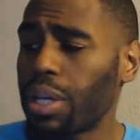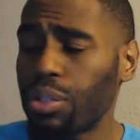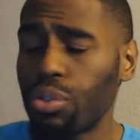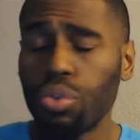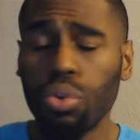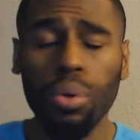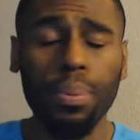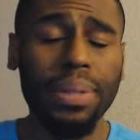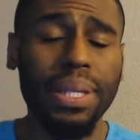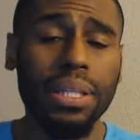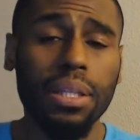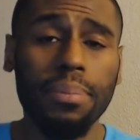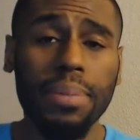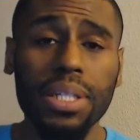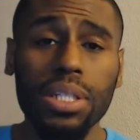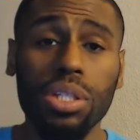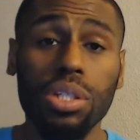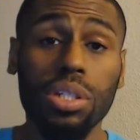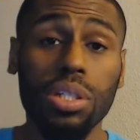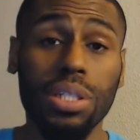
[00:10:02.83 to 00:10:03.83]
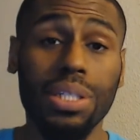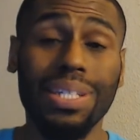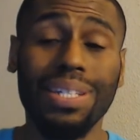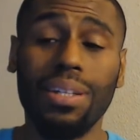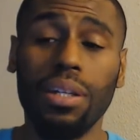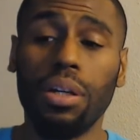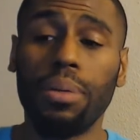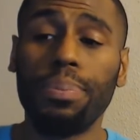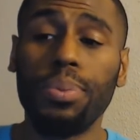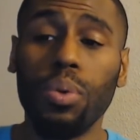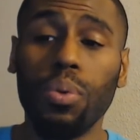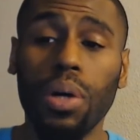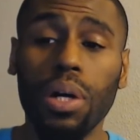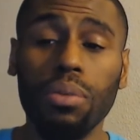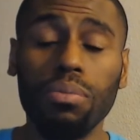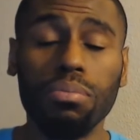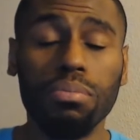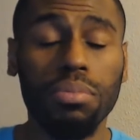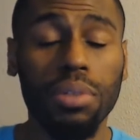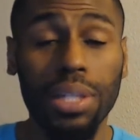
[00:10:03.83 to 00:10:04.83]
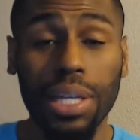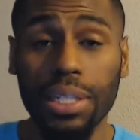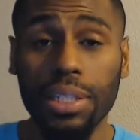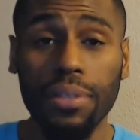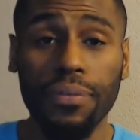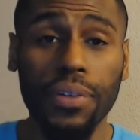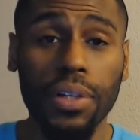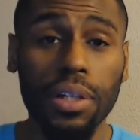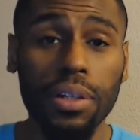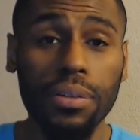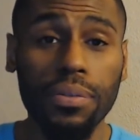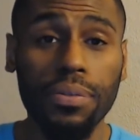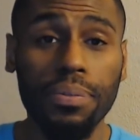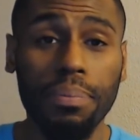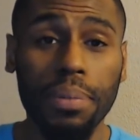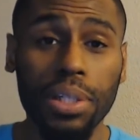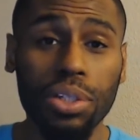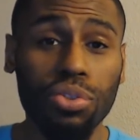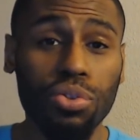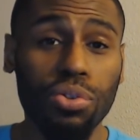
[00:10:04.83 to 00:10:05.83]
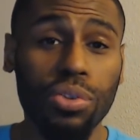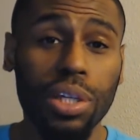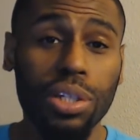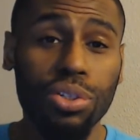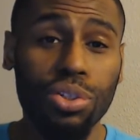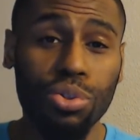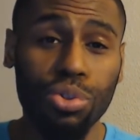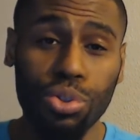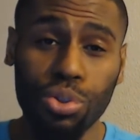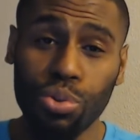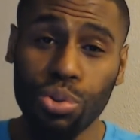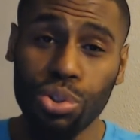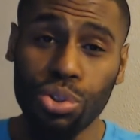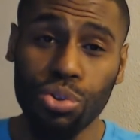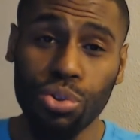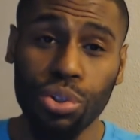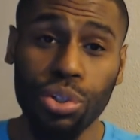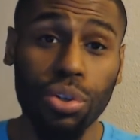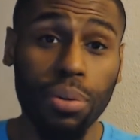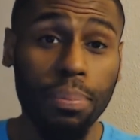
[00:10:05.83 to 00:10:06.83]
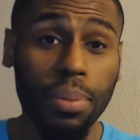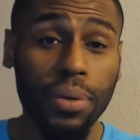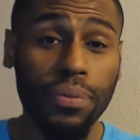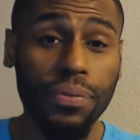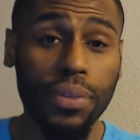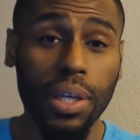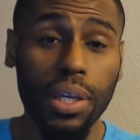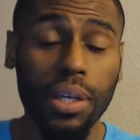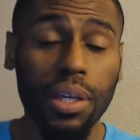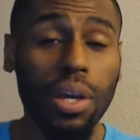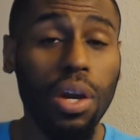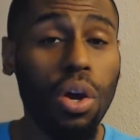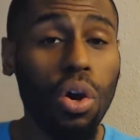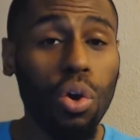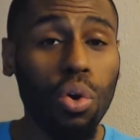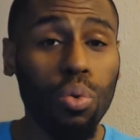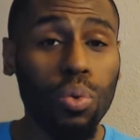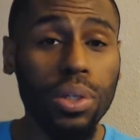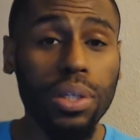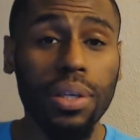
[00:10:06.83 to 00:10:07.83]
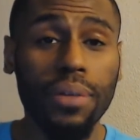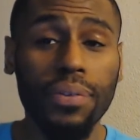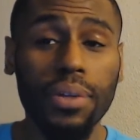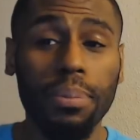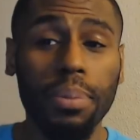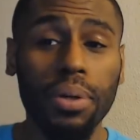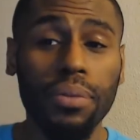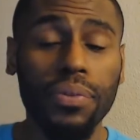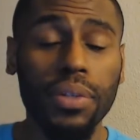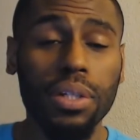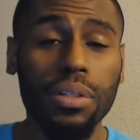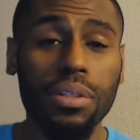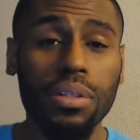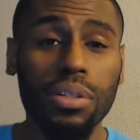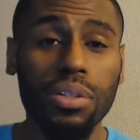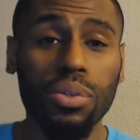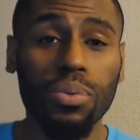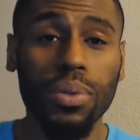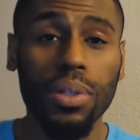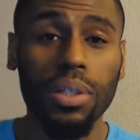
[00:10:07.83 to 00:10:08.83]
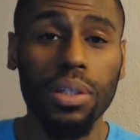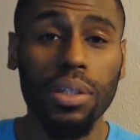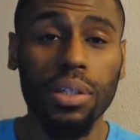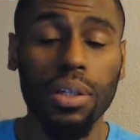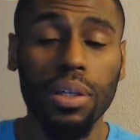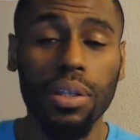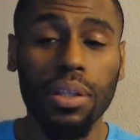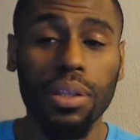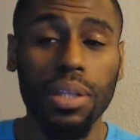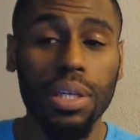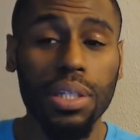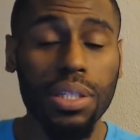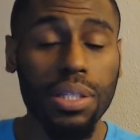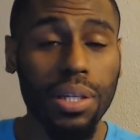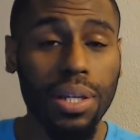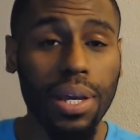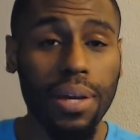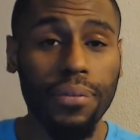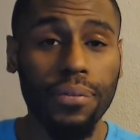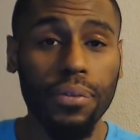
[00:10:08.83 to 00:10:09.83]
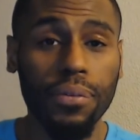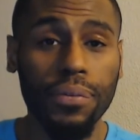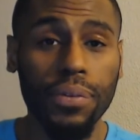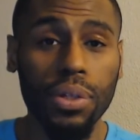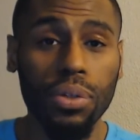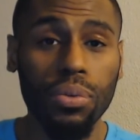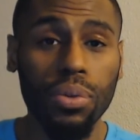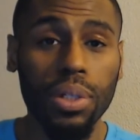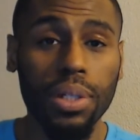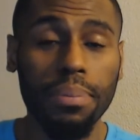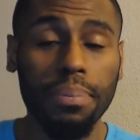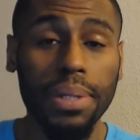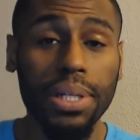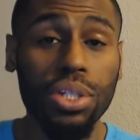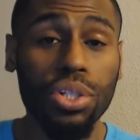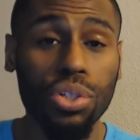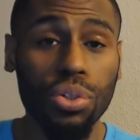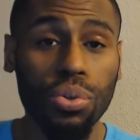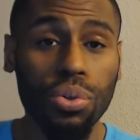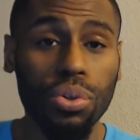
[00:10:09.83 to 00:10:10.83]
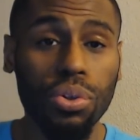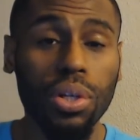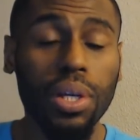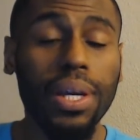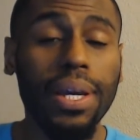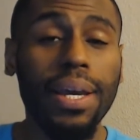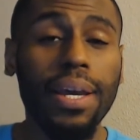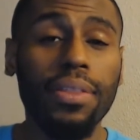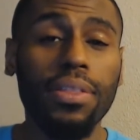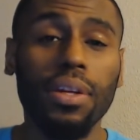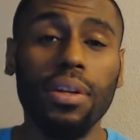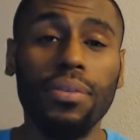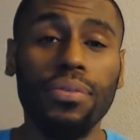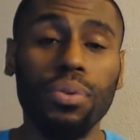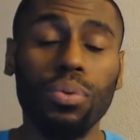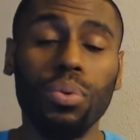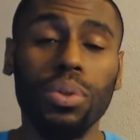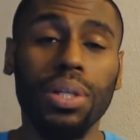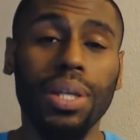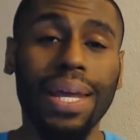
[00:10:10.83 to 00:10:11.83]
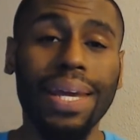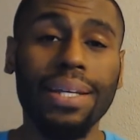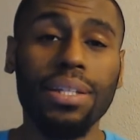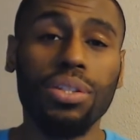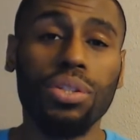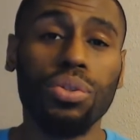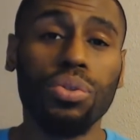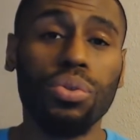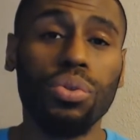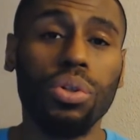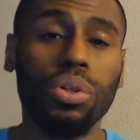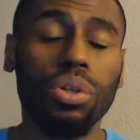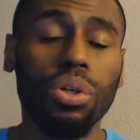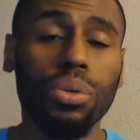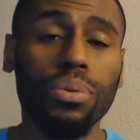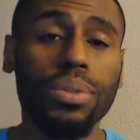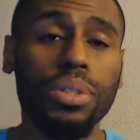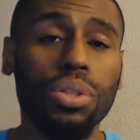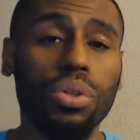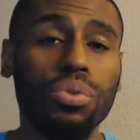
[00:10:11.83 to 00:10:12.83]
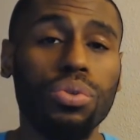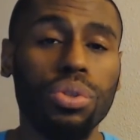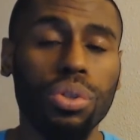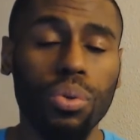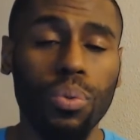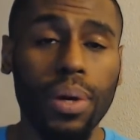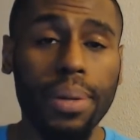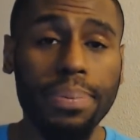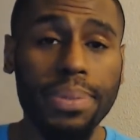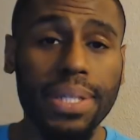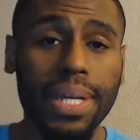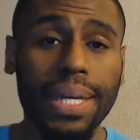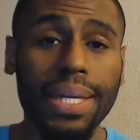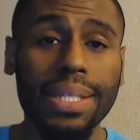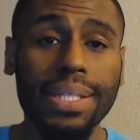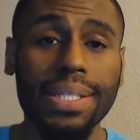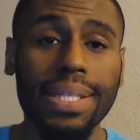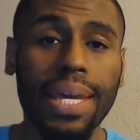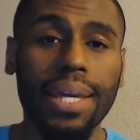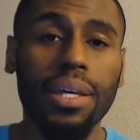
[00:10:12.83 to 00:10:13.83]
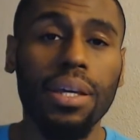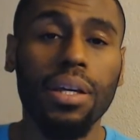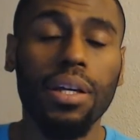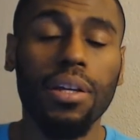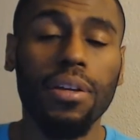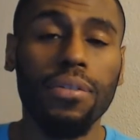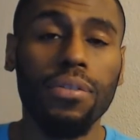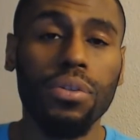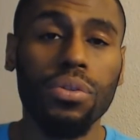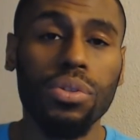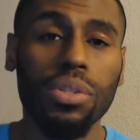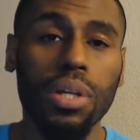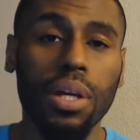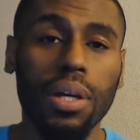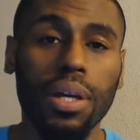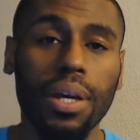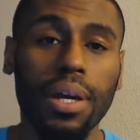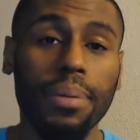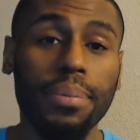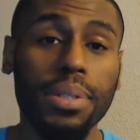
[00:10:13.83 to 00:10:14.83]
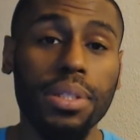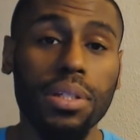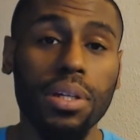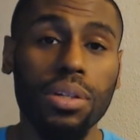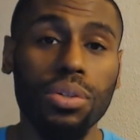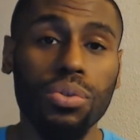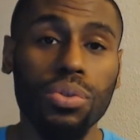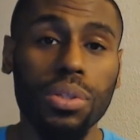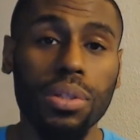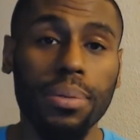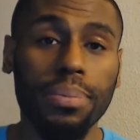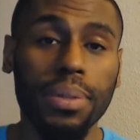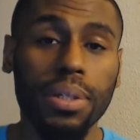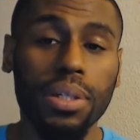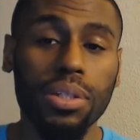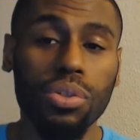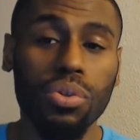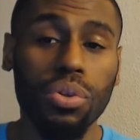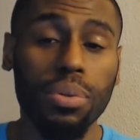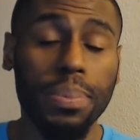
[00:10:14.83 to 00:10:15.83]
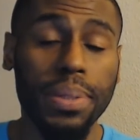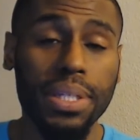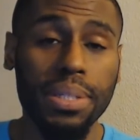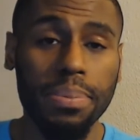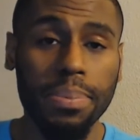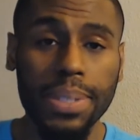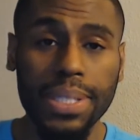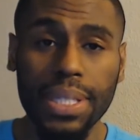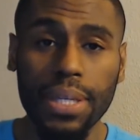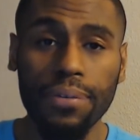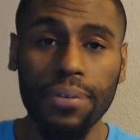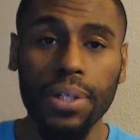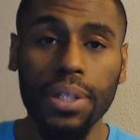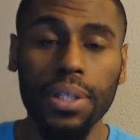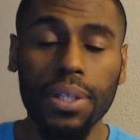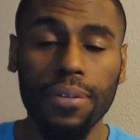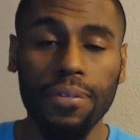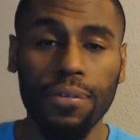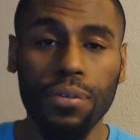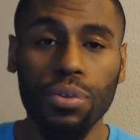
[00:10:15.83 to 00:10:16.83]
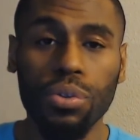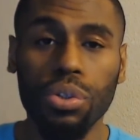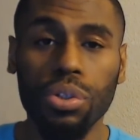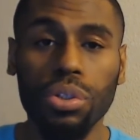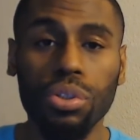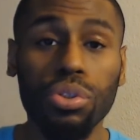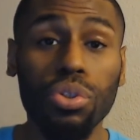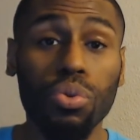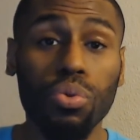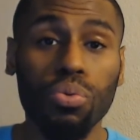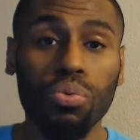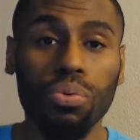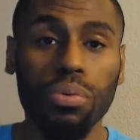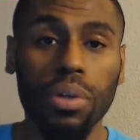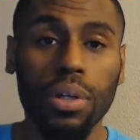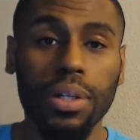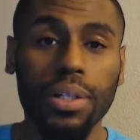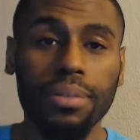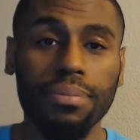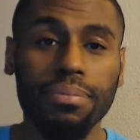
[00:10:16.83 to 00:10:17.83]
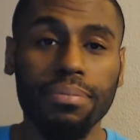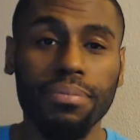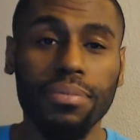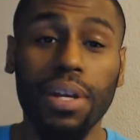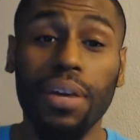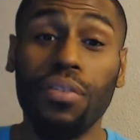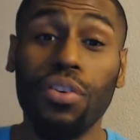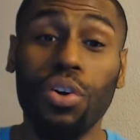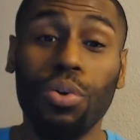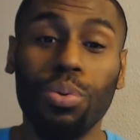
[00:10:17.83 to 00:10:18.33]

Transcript: do hope that the messages did help you out. Lots of love. Make sure that you do enjoy your birthday week if your birthday is this week. Thanks a lot for viewing, and make sure that if you would like to, you can always go to the website psychicloveheals.com to schedule something that's going to be specifically for you. All right, have a good